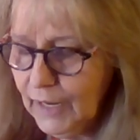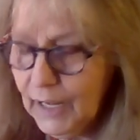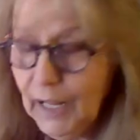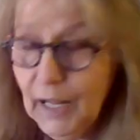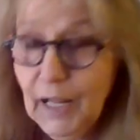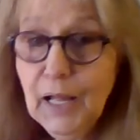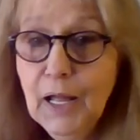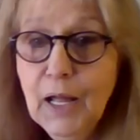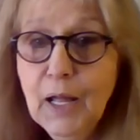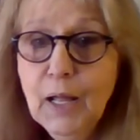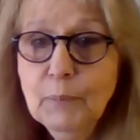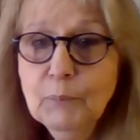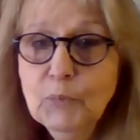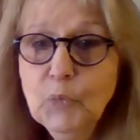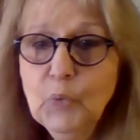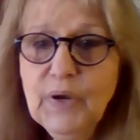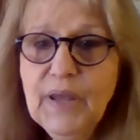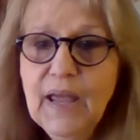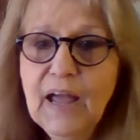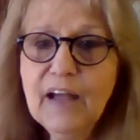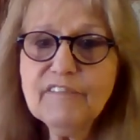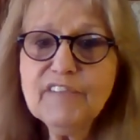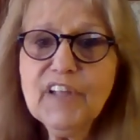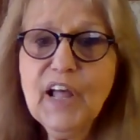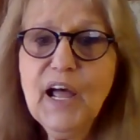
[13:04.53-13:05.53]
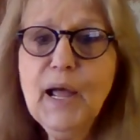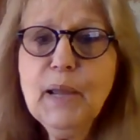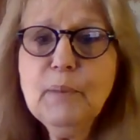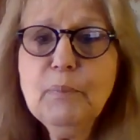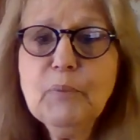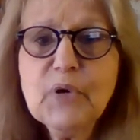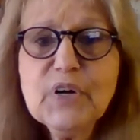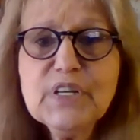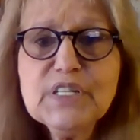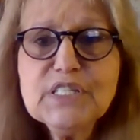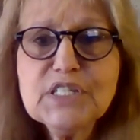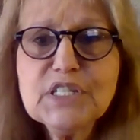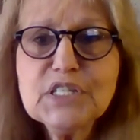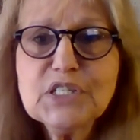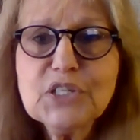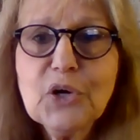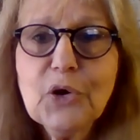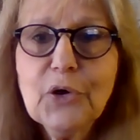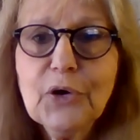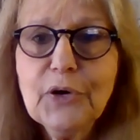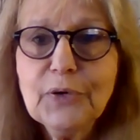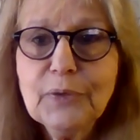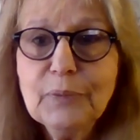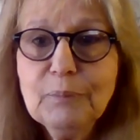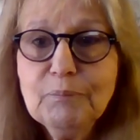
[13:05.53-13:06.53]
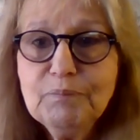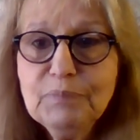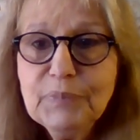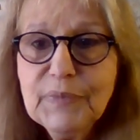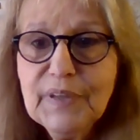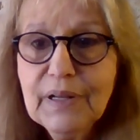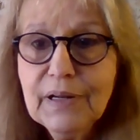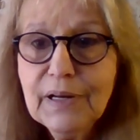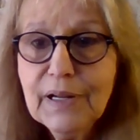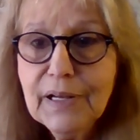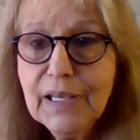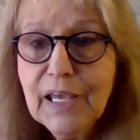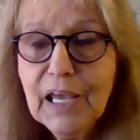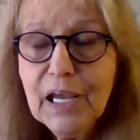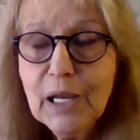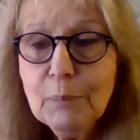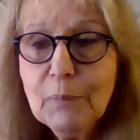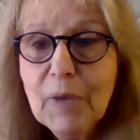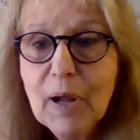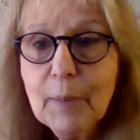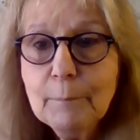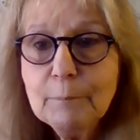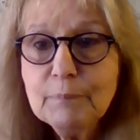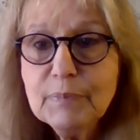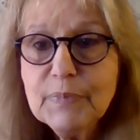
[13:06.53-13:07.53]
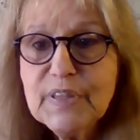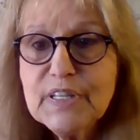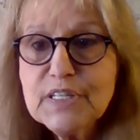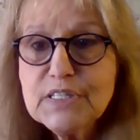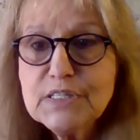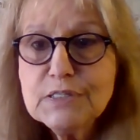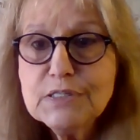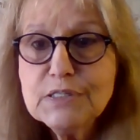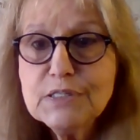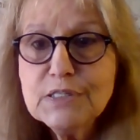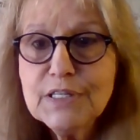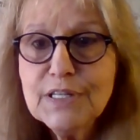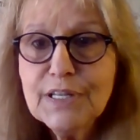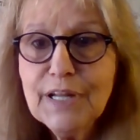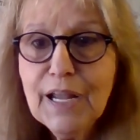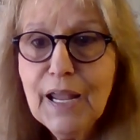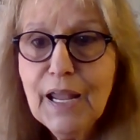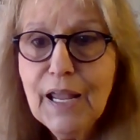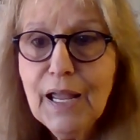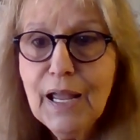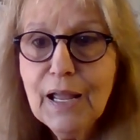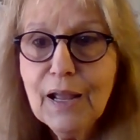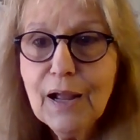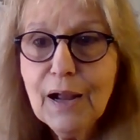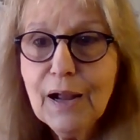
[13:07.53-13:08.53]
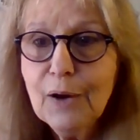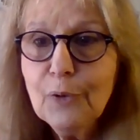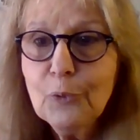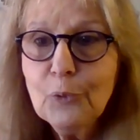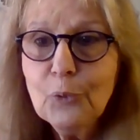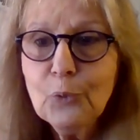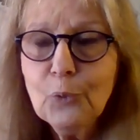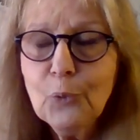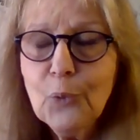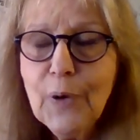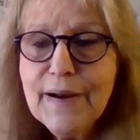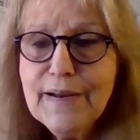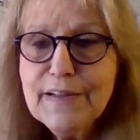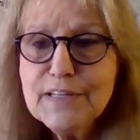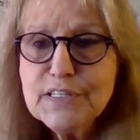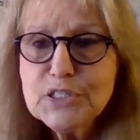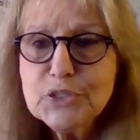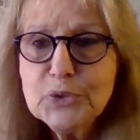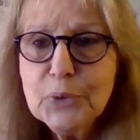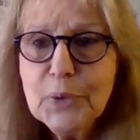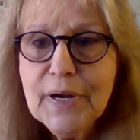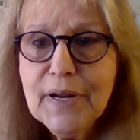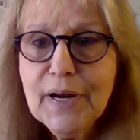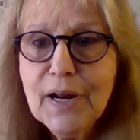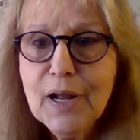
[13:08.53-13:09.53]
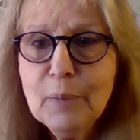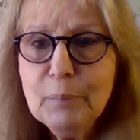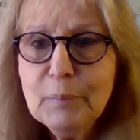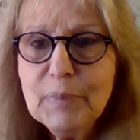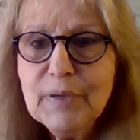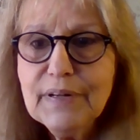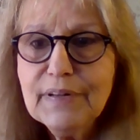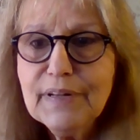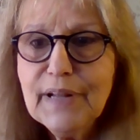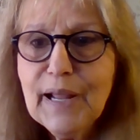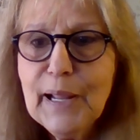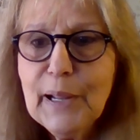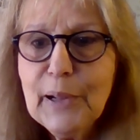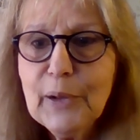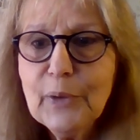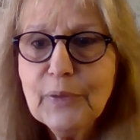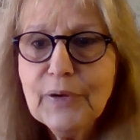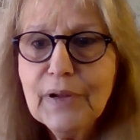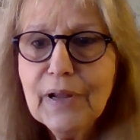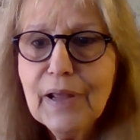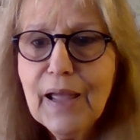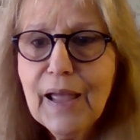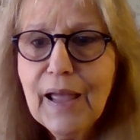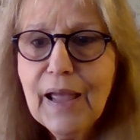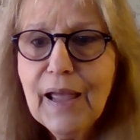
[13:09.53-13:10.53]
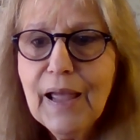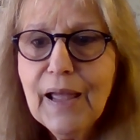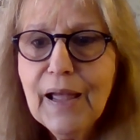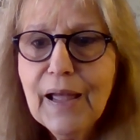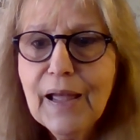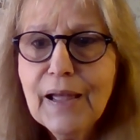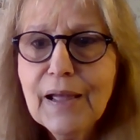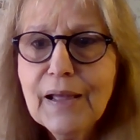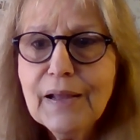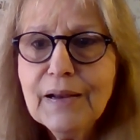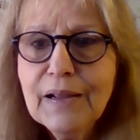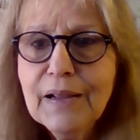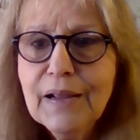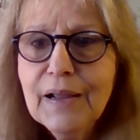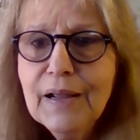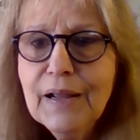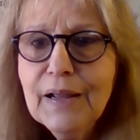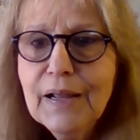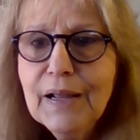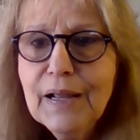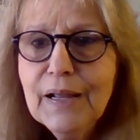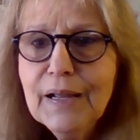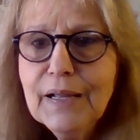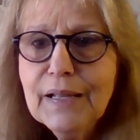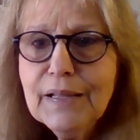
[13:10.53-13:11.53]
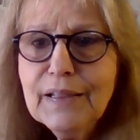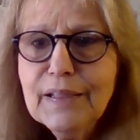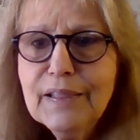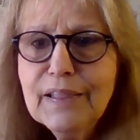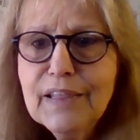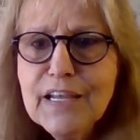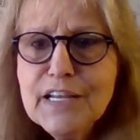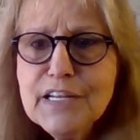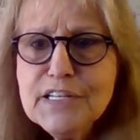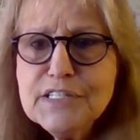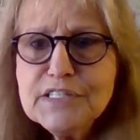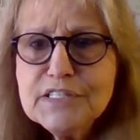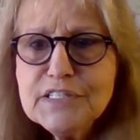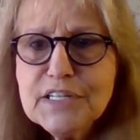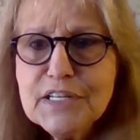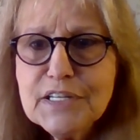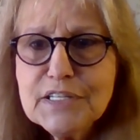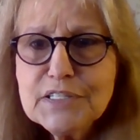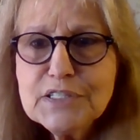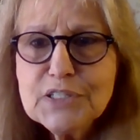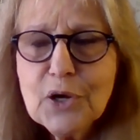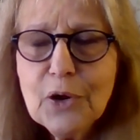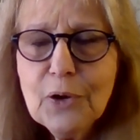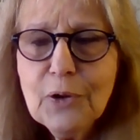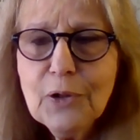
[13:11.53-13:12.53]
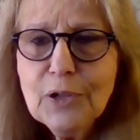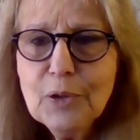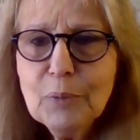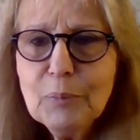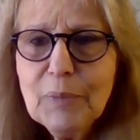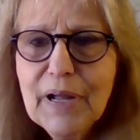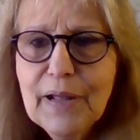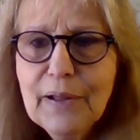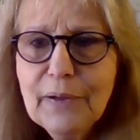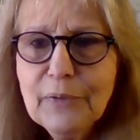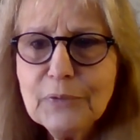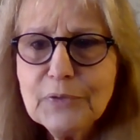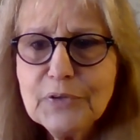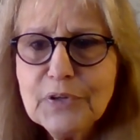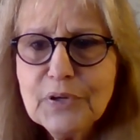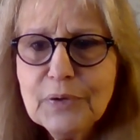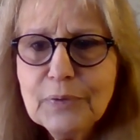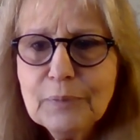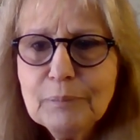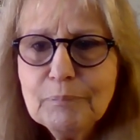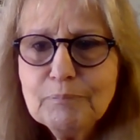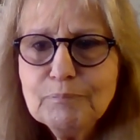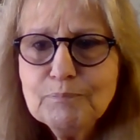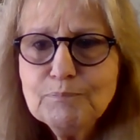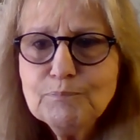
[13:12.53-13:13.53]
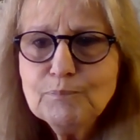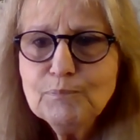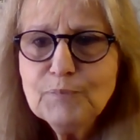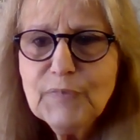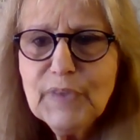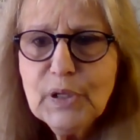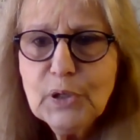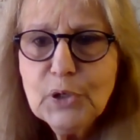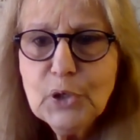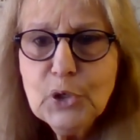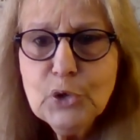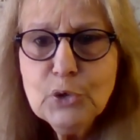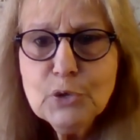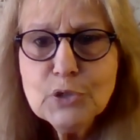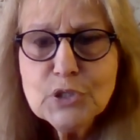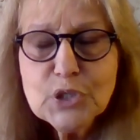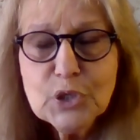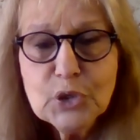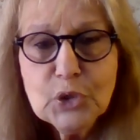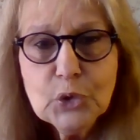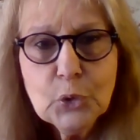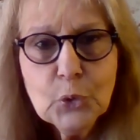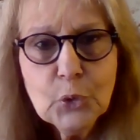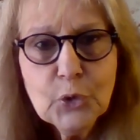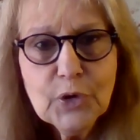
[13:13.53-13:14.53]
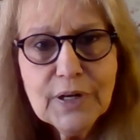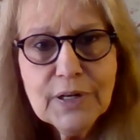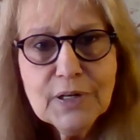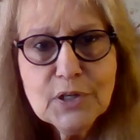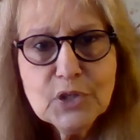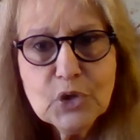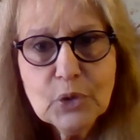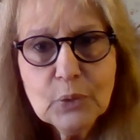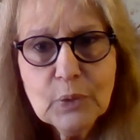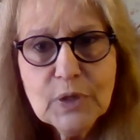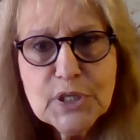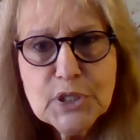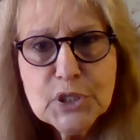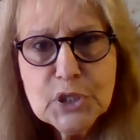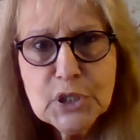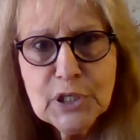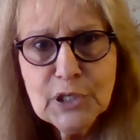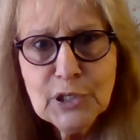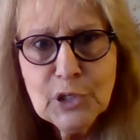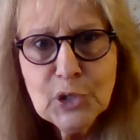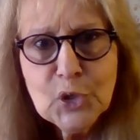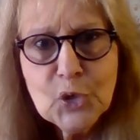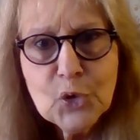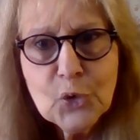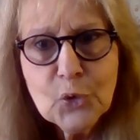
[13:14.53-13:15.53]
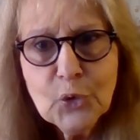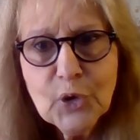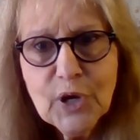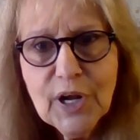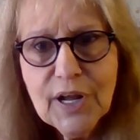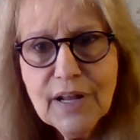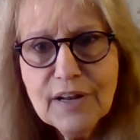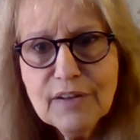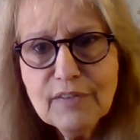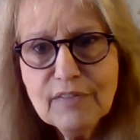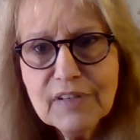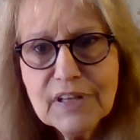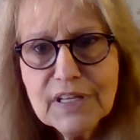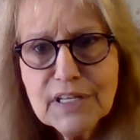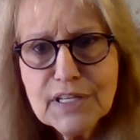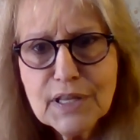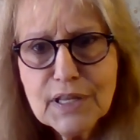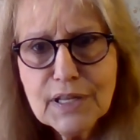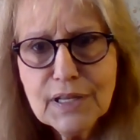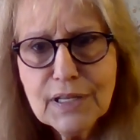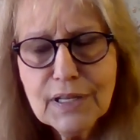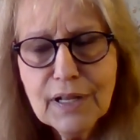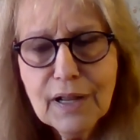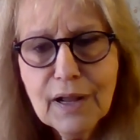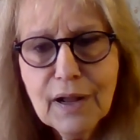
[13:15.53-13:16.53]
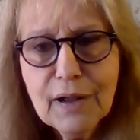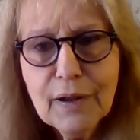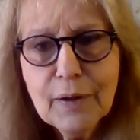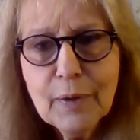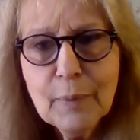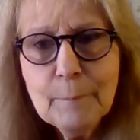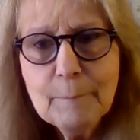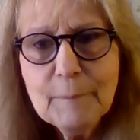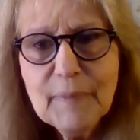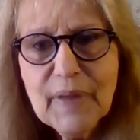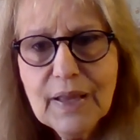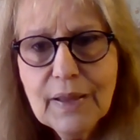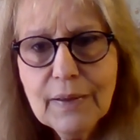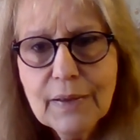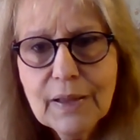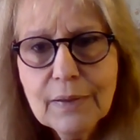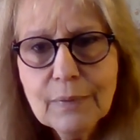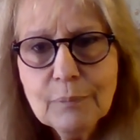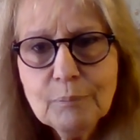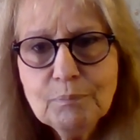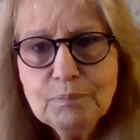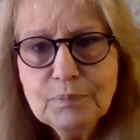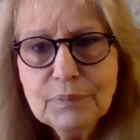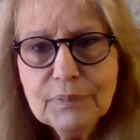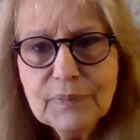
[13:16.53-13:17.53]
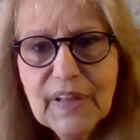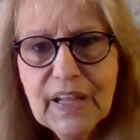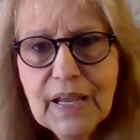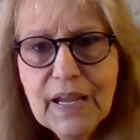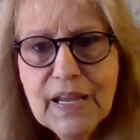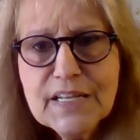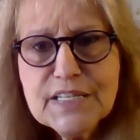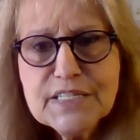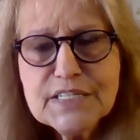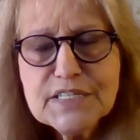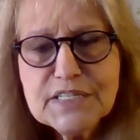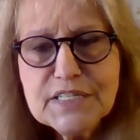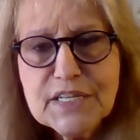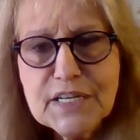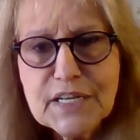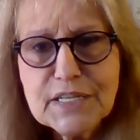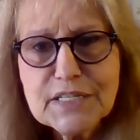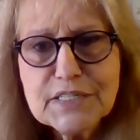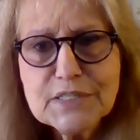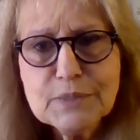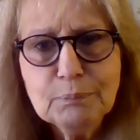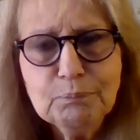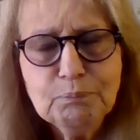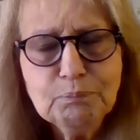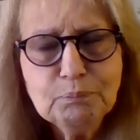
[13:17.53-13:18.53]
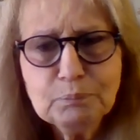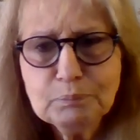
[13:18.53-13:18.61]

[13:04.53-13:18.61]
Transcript: Um, we have the High Priestess card, and it came up right straight up and down. And this is all about using your intuition and your gut um, instincts,